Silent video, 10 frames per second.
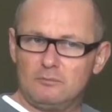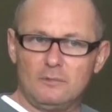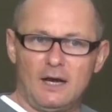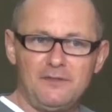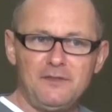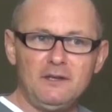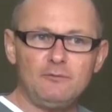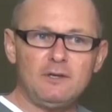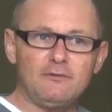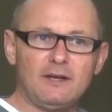I think
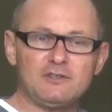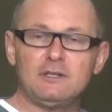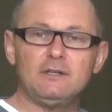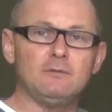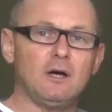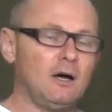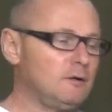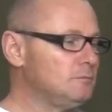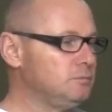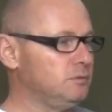we have actually,
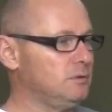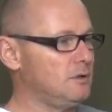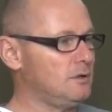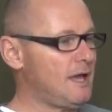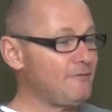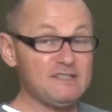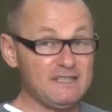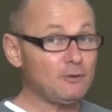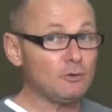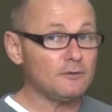having
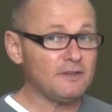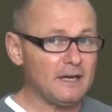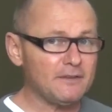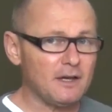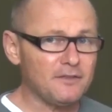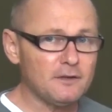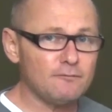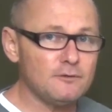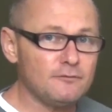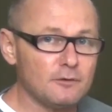said all of that, I think
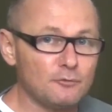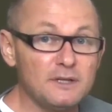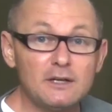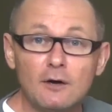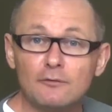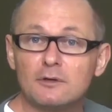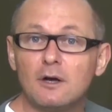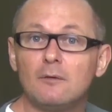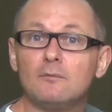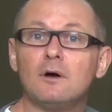we've really covered
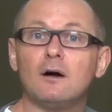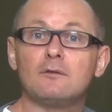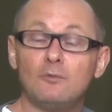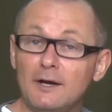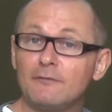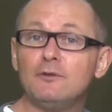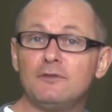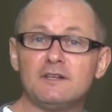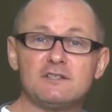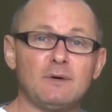quite a few
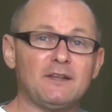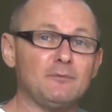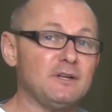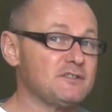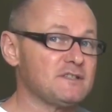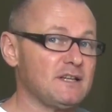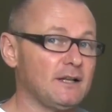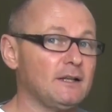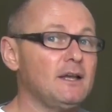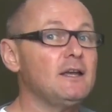things about the major
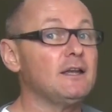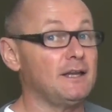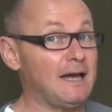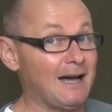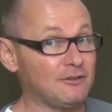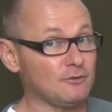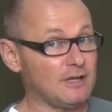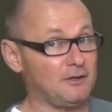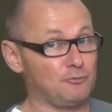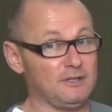scale and how to
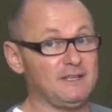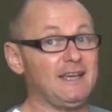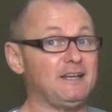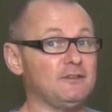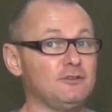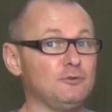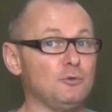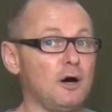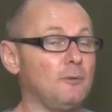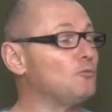kind of really get
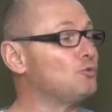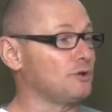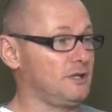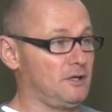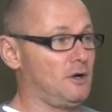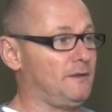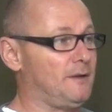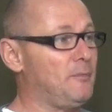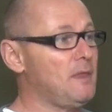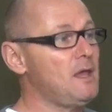into working on
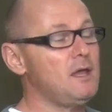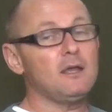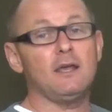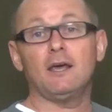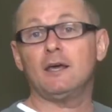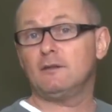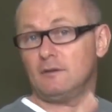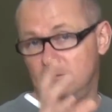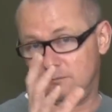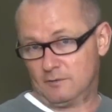them.
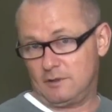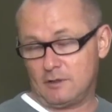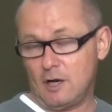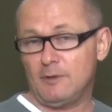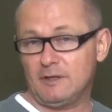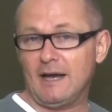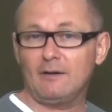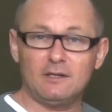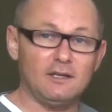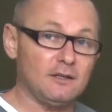and they're coming now
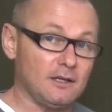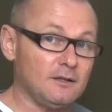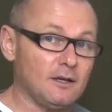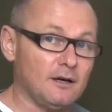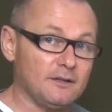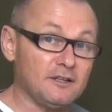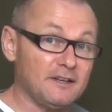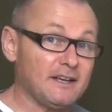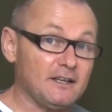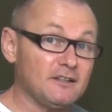in
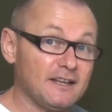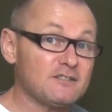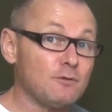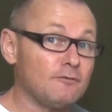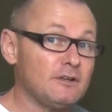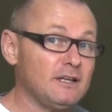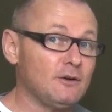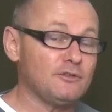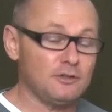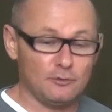the next 12
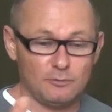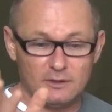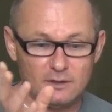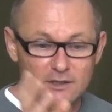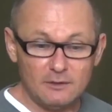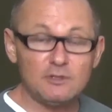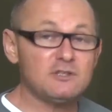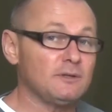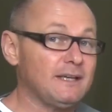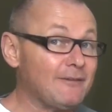videos, you know,
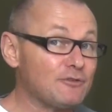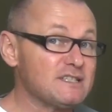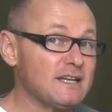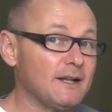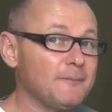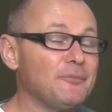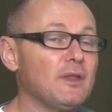individually every scale.